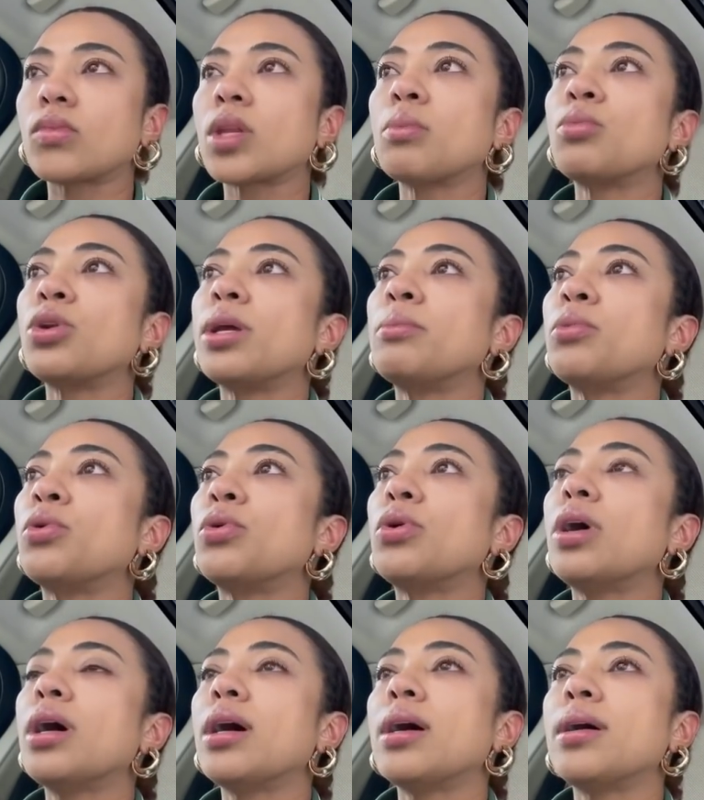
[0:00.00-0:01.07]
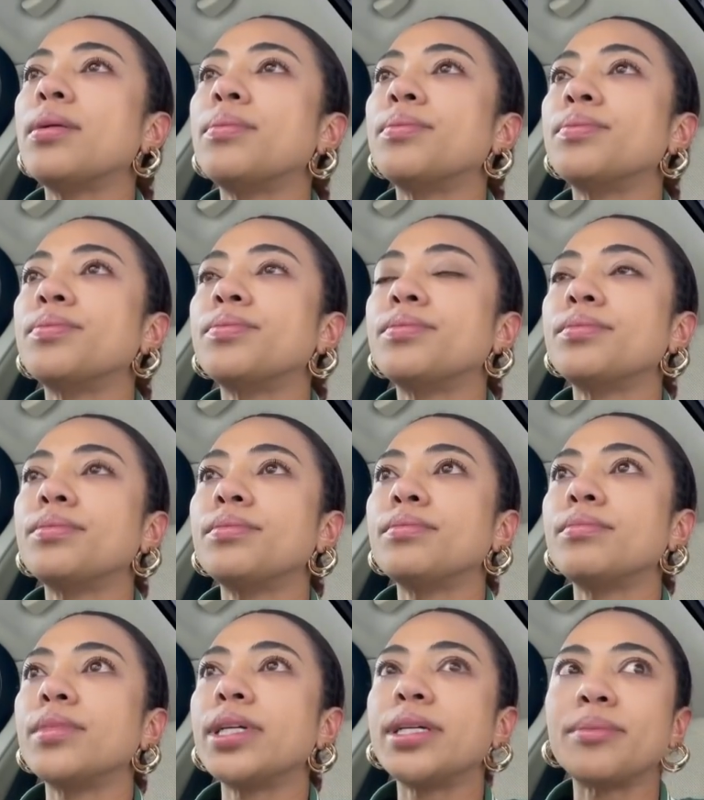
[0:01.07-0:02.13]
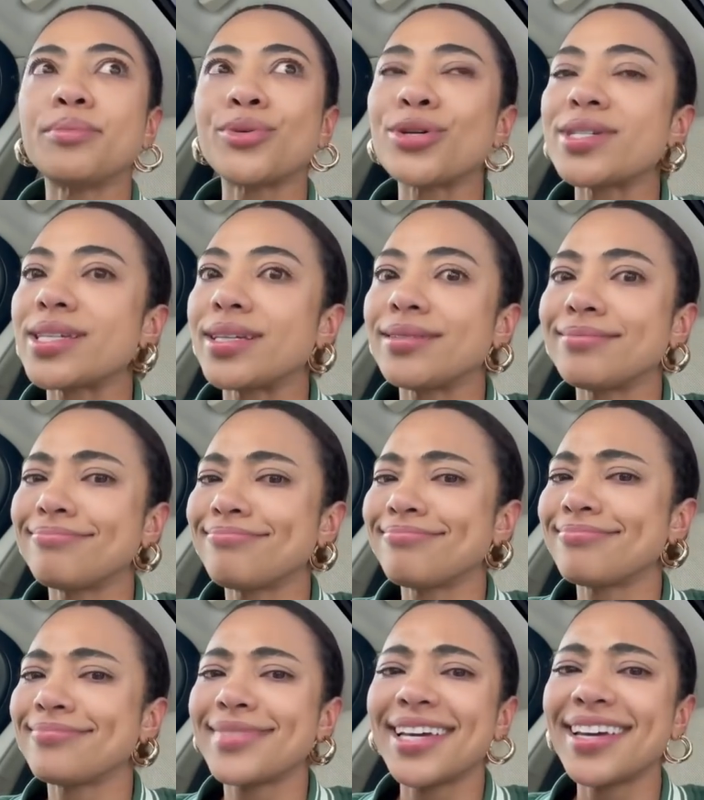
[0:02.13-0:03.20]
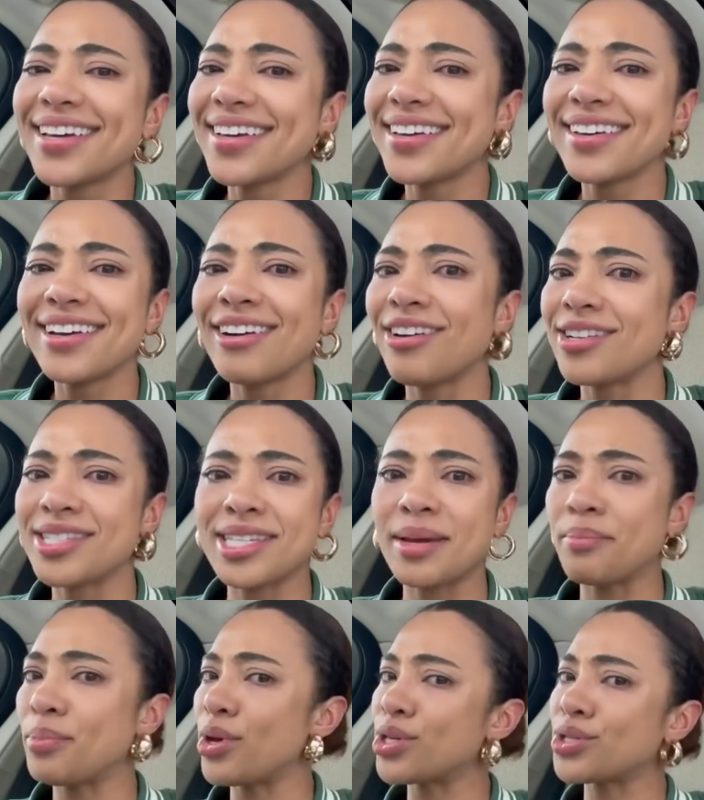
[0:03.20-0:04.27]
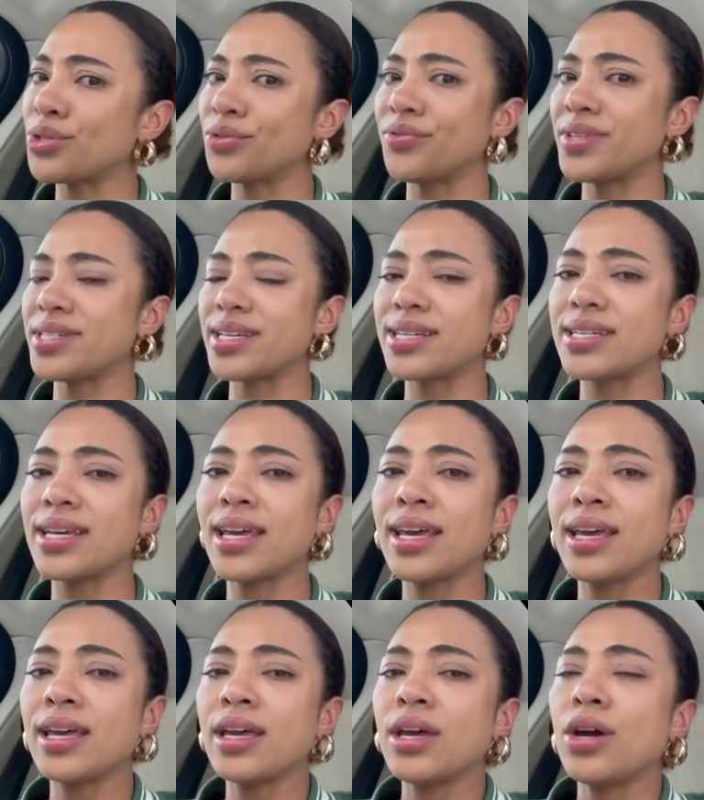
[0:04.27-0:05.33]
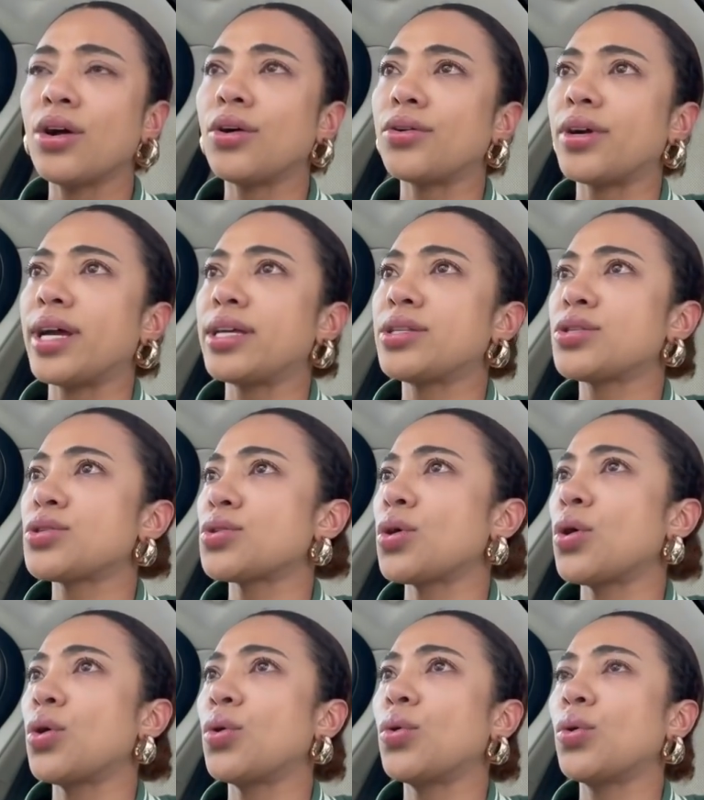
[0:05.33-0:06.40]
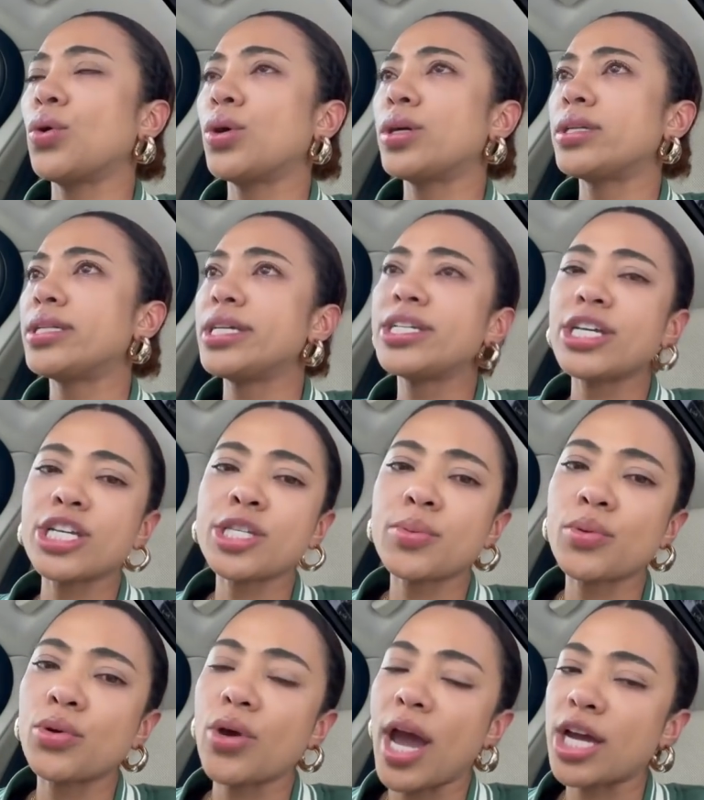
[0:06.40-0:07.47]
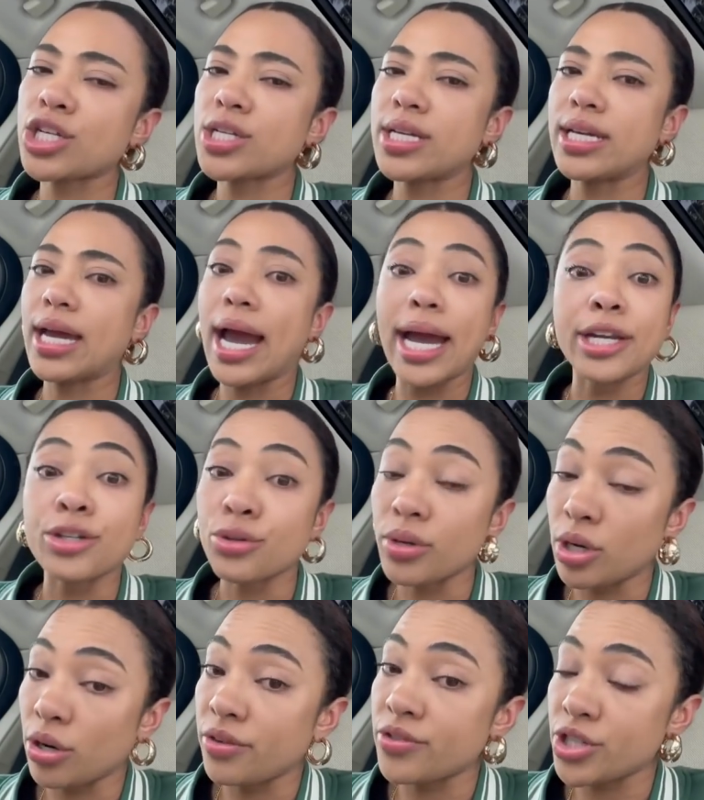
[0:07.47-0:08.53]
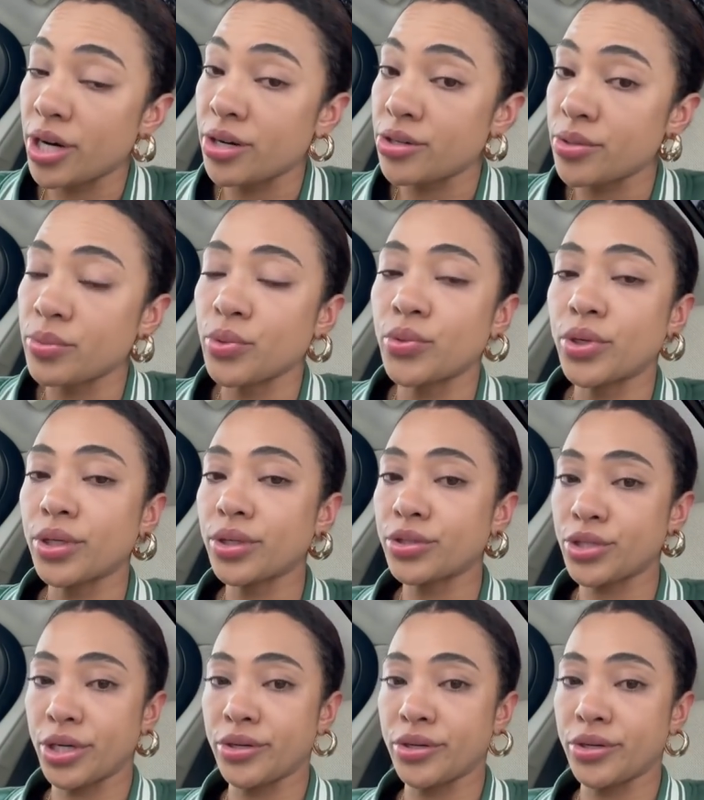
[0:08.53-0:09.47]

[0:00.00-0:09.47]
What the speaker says: Mulemo in prison on some personal visit. All right, so DJ Spoo, actually, I do a lot of charity work.